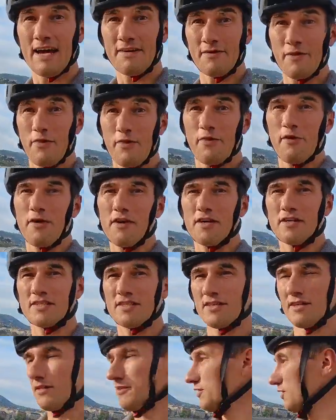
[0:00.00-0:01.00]
Now, the third
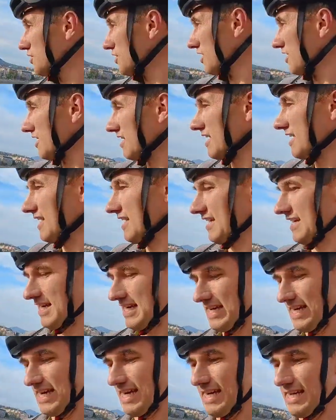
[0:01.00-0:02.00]
solution
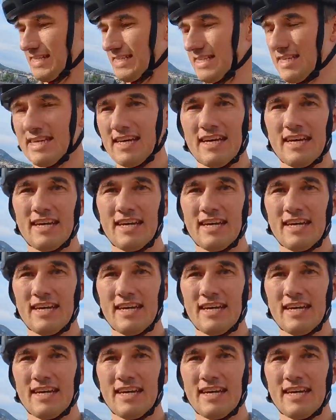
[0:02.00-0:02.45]
is